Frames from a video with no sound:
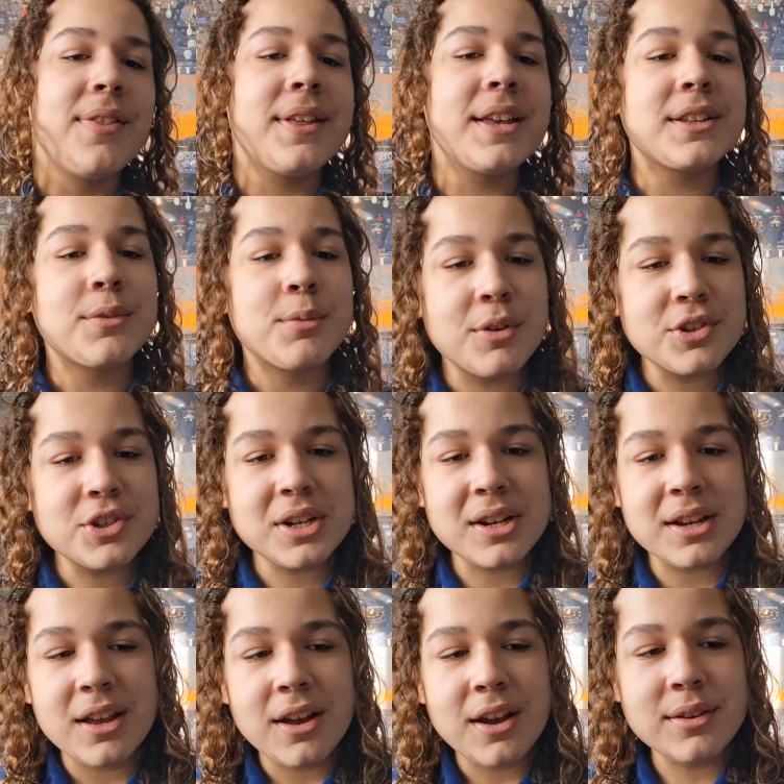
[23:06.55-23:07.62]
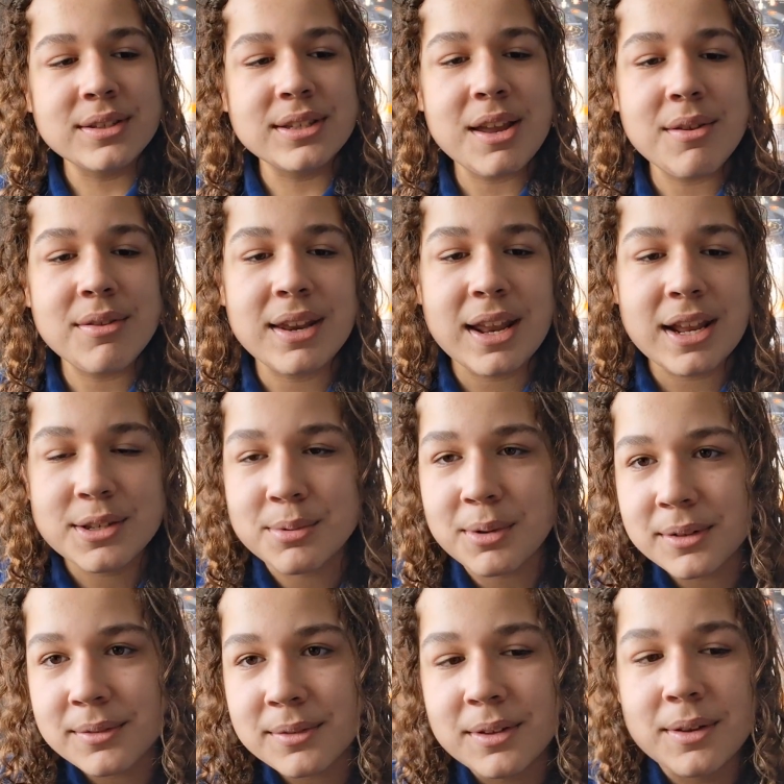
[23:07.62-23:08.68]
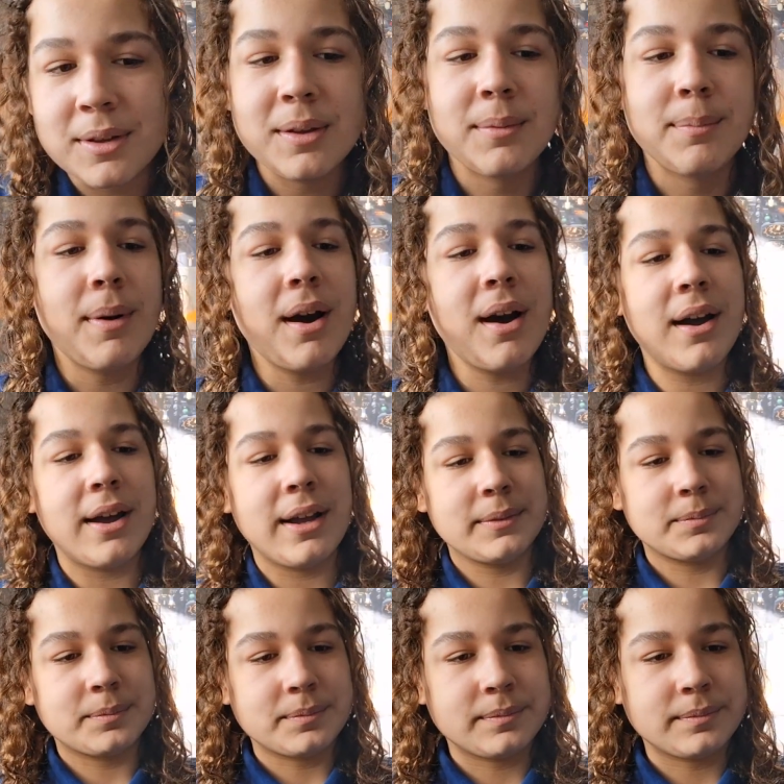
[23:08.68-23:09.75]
Thanks for watching. I'll see you in the next one. Bye.